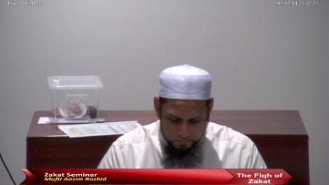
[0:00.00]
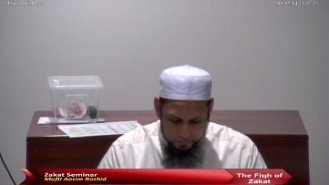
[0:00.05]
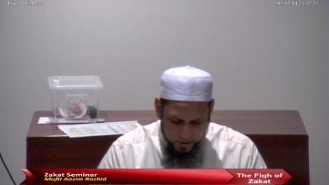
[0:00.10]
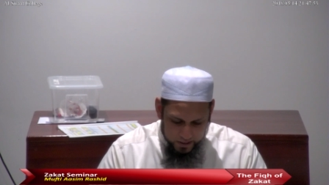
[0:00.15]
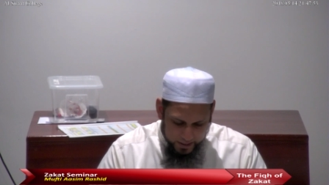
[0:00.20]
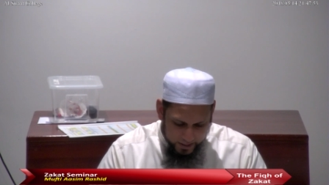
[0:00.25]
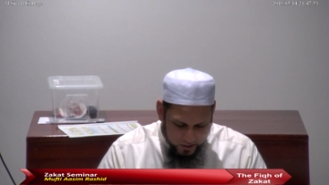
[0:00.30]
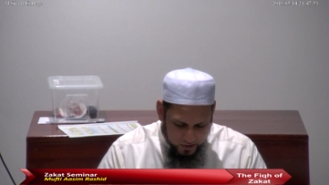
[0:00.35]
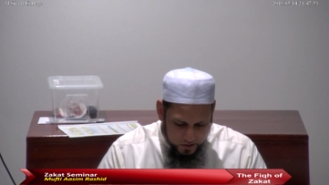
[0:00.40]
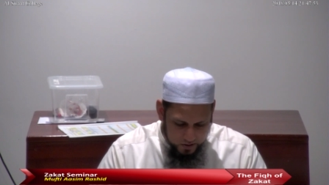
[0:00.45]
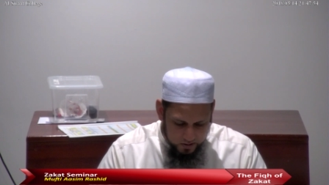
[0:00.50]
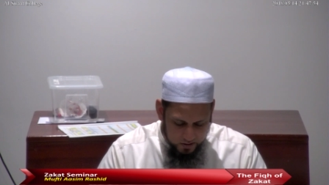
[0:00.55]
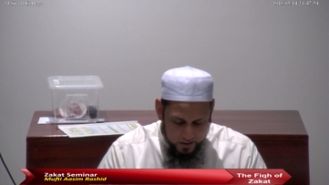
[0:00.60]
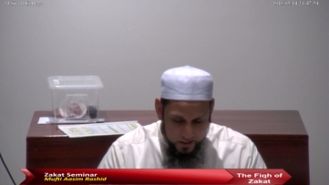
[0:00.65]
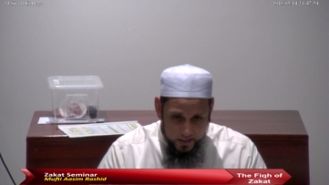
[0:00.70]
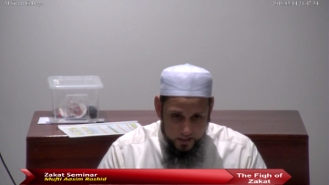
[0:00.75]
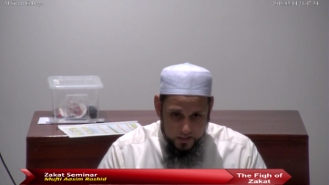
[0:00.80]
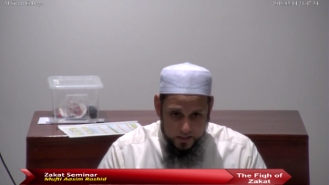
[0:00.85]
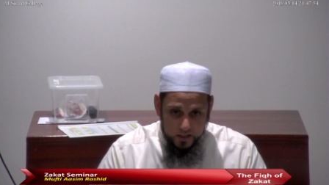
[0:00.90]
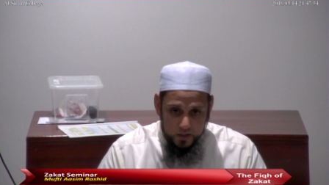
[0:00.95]
My answer to
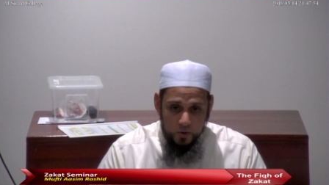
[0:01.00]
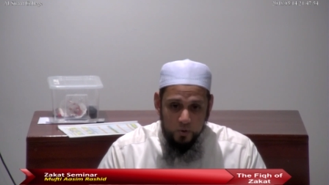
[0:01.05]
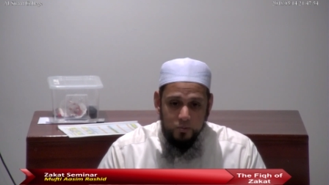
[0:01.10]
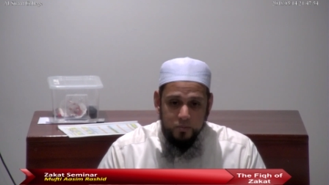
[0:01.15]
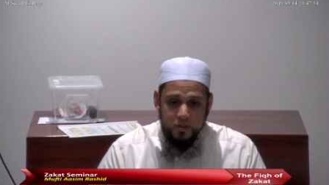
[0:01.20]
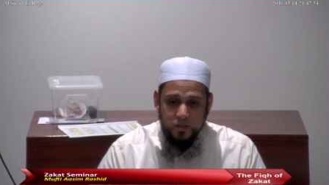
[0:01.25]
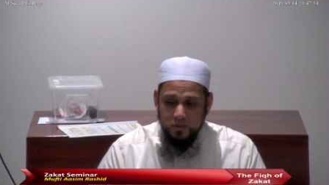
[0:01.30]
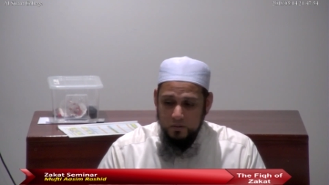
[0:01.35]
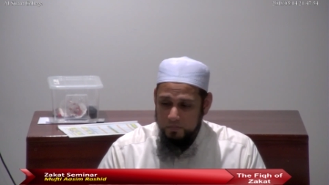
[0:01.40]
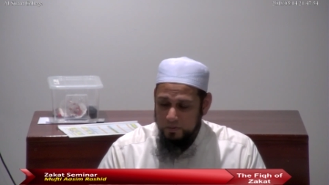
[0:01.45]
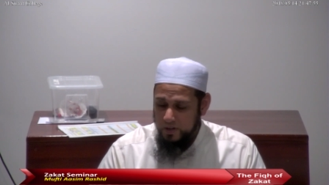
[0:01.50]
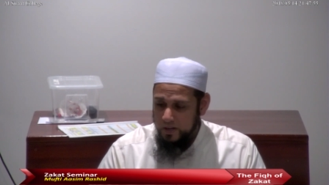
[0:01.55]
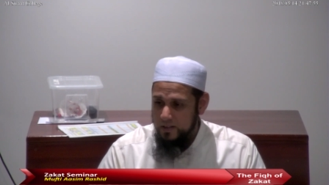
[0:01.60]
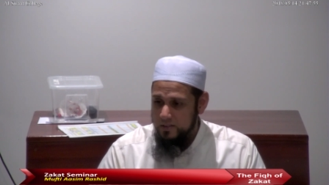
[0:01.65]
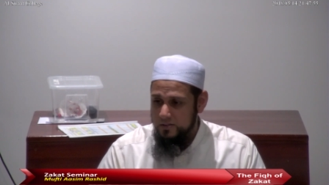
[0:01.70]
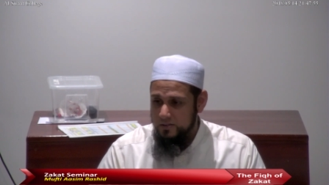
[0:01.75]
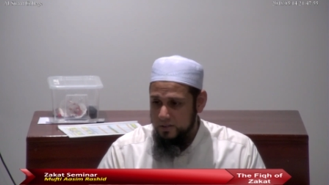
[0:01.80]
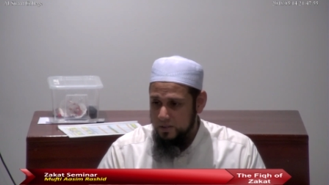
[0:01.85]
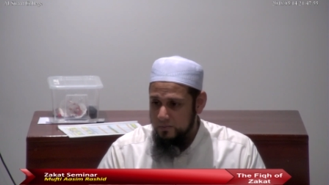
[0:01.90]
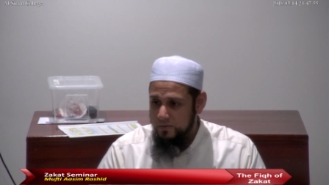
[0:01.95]
that is that you will be
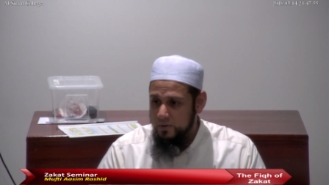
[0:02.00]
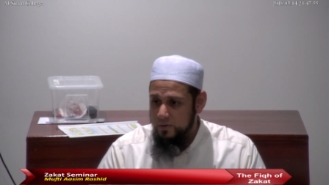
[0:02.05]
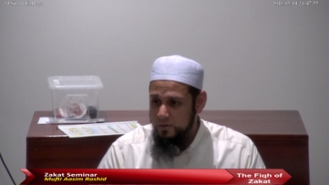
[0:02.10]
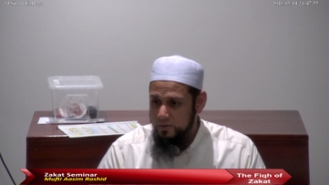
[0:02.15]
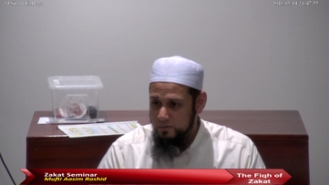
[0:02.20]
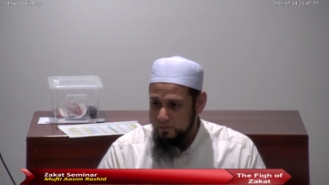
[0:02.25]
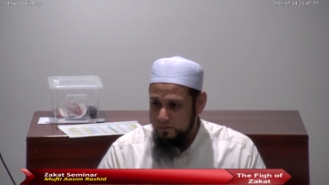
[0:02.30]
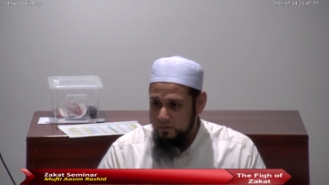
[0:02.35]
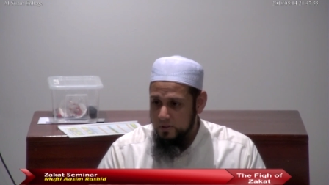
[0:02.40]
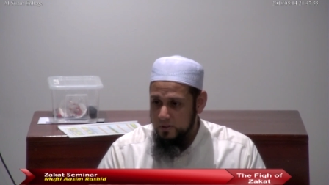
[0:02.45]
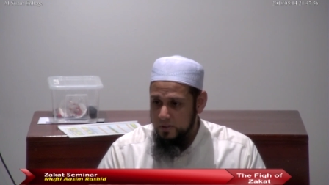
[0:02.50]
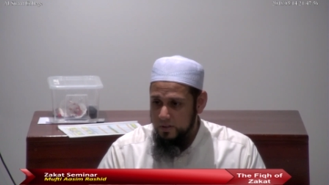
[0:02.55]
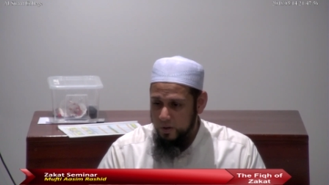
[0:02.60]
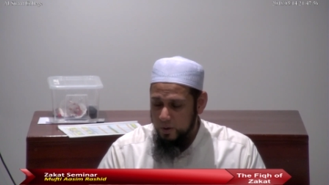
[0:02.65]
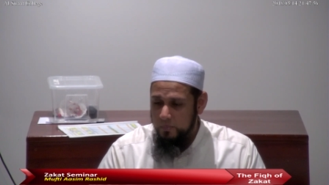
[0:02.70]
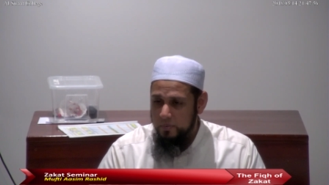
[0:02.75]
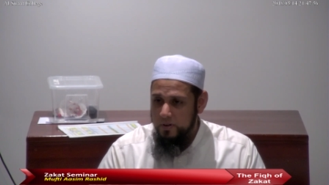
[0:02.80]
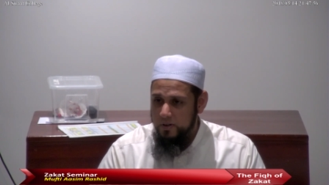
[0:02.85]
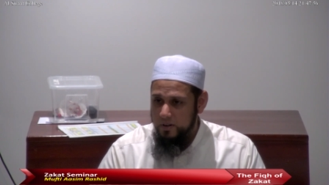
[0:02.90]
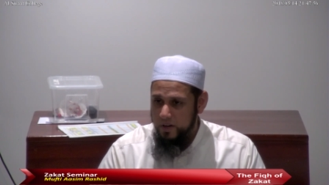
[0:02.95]
surprised. If you really
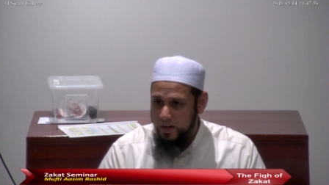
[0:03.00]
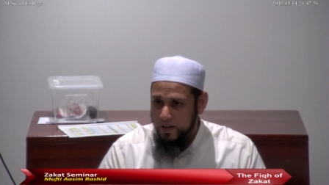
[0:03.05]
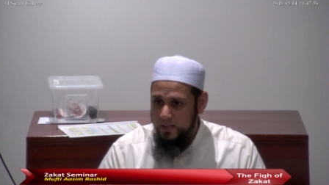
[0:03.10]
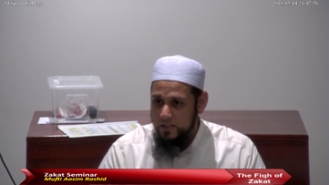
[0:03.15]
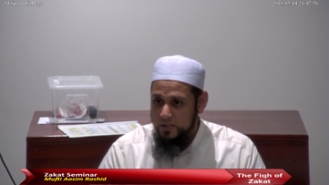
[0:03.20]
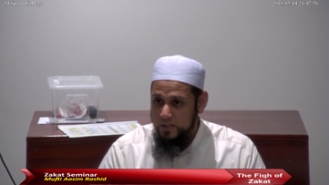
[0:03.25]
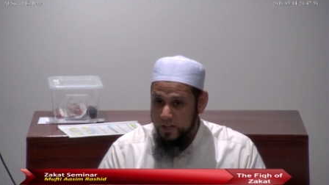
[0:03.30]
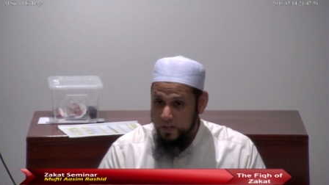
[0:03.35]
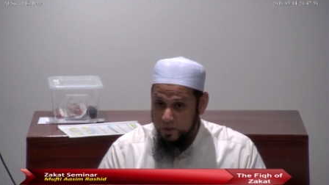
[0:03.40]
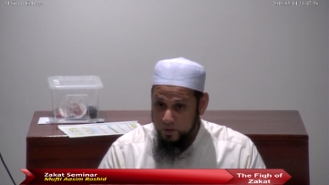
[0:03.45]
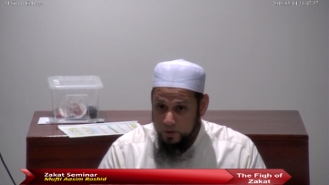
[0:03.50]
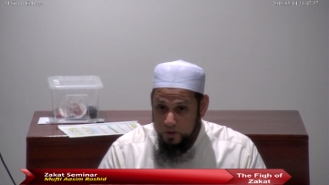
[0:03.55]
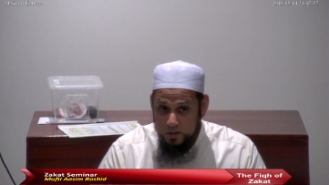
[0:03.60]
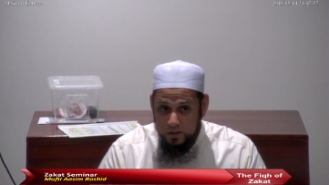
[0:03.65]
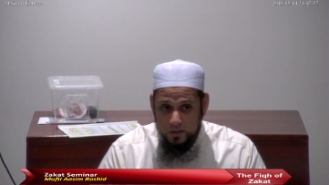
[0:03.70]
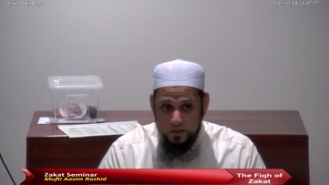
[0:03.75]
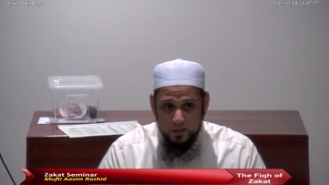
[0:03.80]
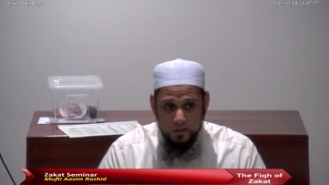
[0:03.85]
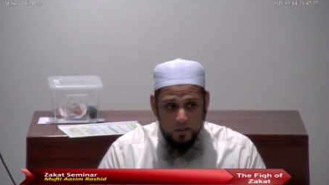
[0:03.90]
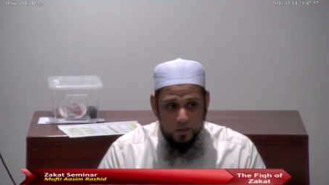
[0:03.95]
open your eyes and
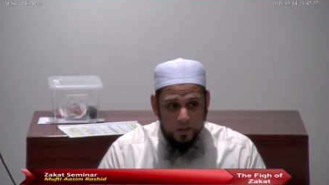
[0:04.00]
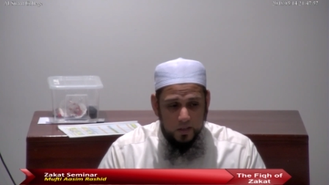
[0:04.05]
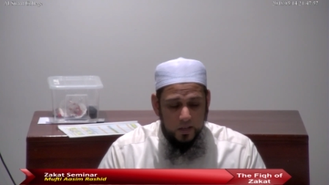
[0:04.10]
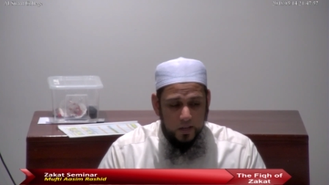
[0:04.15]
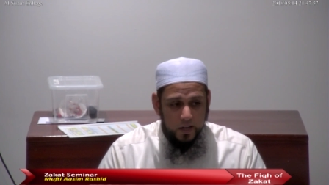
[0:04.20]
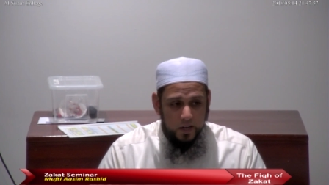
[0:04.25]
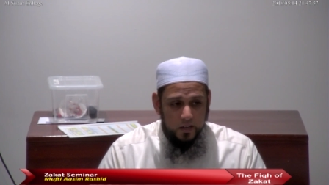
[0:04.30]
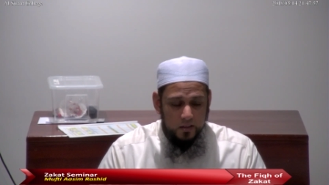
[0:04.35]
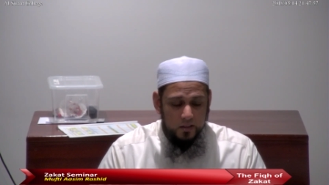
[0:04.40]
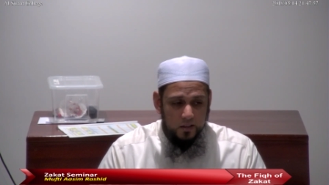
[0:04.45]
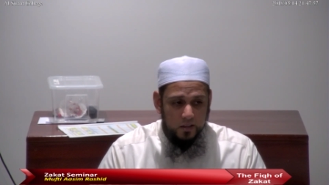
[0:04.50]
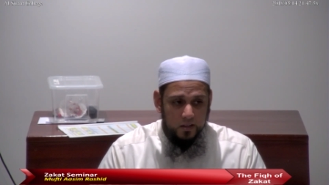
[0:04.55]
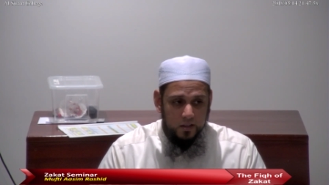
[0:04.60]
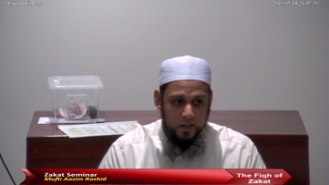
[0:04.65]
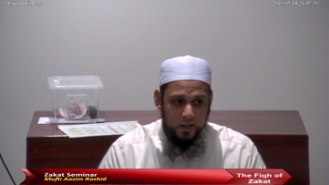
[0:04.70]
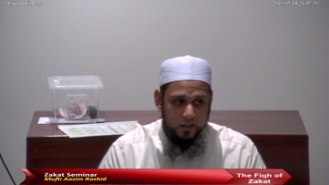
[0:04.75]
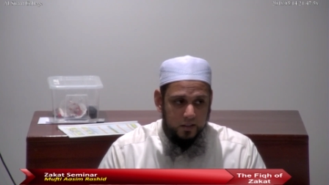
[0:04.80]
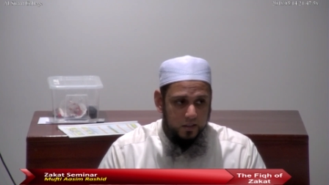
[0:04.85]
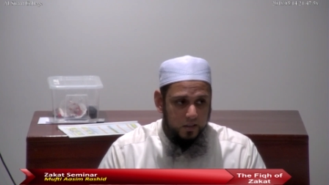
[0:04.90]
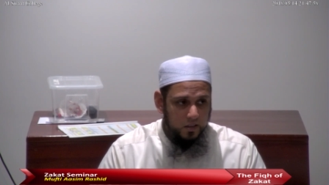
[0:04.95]
look
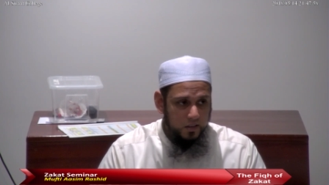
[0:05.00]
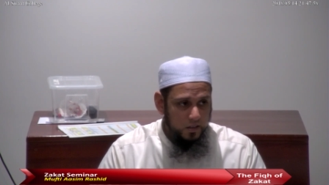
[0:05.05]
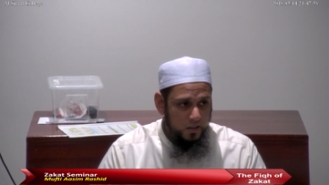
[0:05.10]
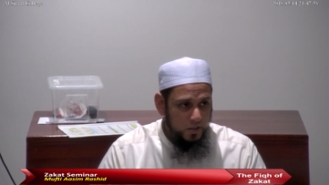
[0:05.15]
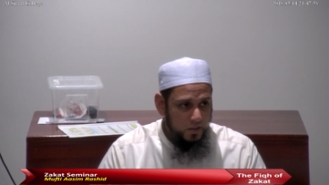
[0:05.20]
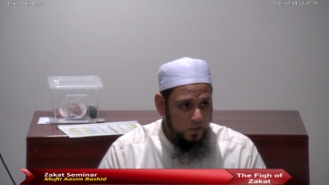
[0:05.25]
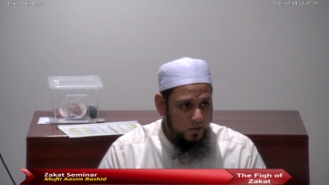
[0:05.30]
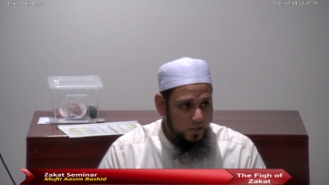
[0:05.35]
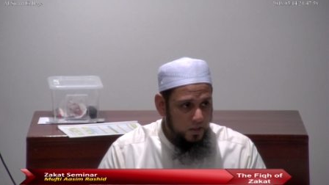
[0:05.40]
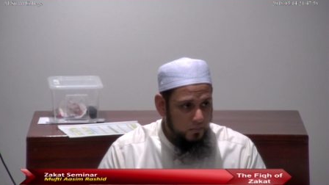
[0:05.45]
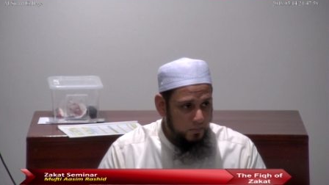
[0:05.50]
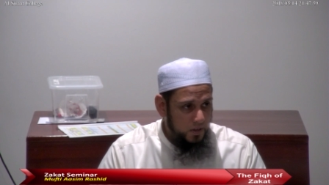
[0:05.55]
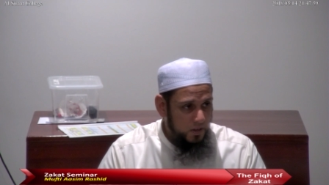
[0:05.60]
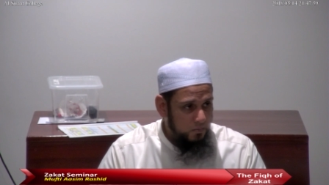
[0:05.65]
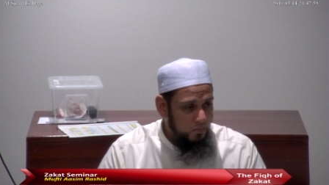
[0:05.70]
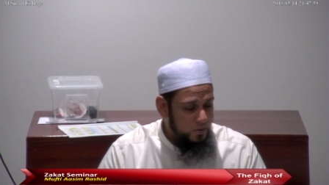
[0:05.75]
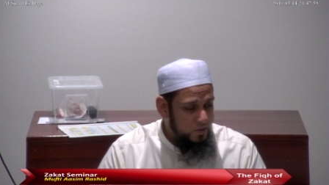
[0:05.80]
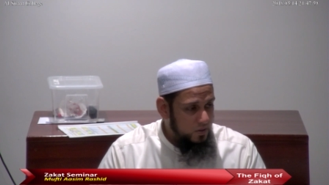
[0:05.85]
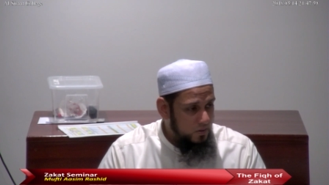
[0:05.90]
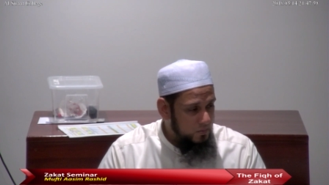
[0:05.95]
at the conditions that many
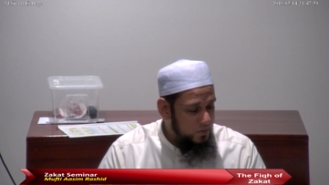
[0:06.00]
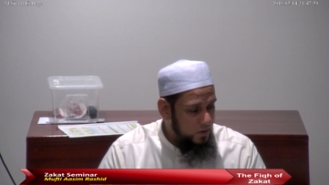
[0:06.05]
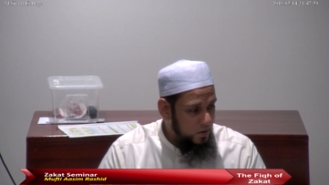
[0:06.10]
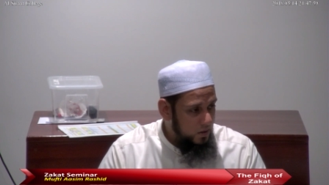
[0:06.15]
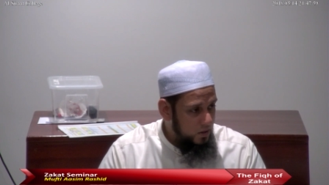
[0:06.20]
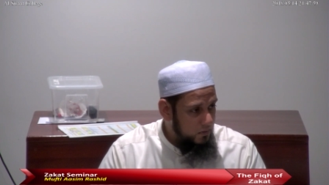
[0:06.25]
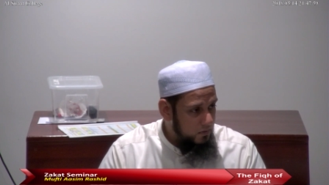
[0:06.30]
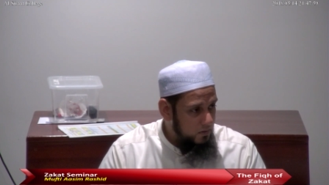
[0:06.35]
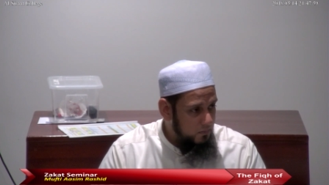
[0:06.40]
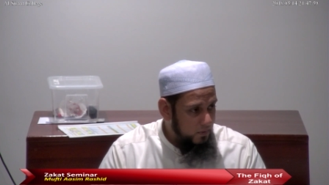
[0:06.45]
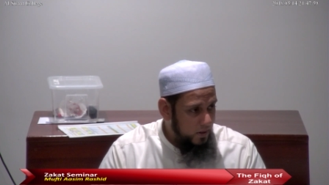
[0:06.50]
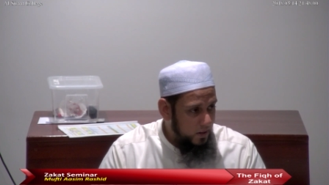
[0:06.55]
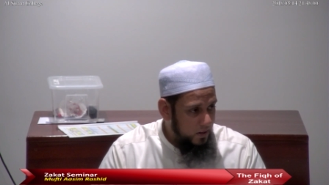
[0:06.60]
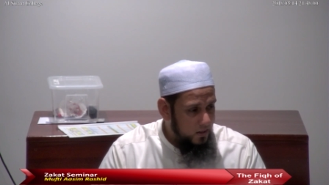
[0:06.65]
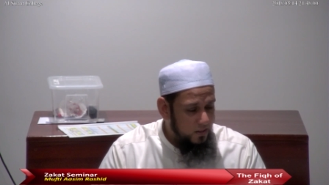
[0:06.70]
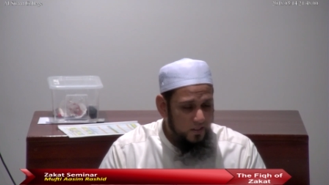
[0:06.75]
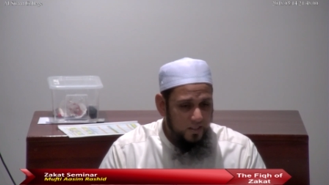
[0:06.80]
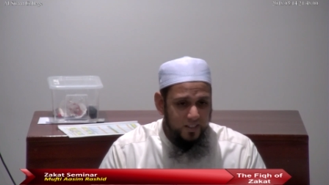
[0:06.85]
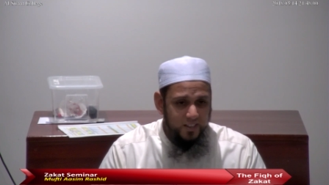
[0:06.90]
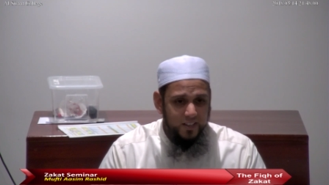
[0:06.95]
Muslims are living by,